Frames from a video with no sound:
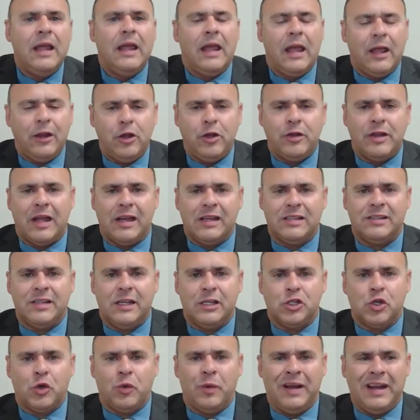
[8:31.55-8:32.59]
in the United
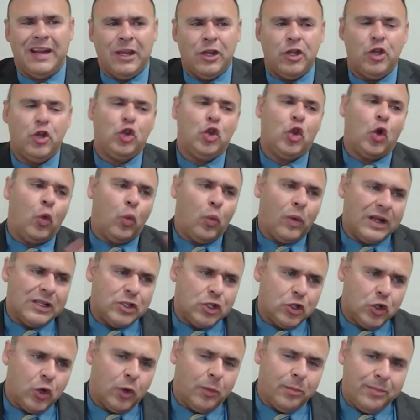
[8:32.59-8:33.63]
States already and you don't want
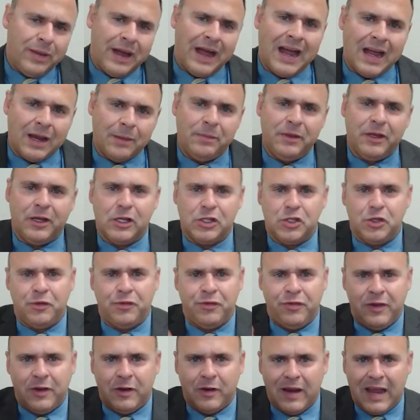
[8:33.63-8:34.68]
to go back because you
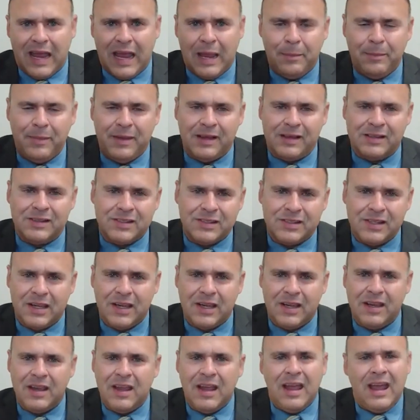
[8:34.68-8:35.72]
fear A, B, and
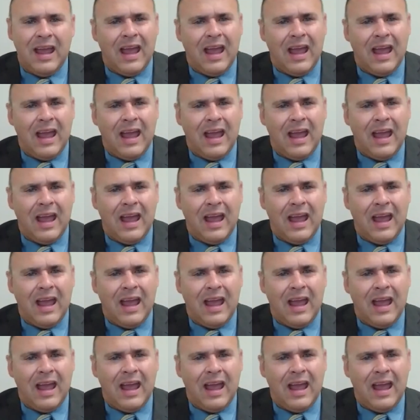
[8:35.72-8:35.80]
C,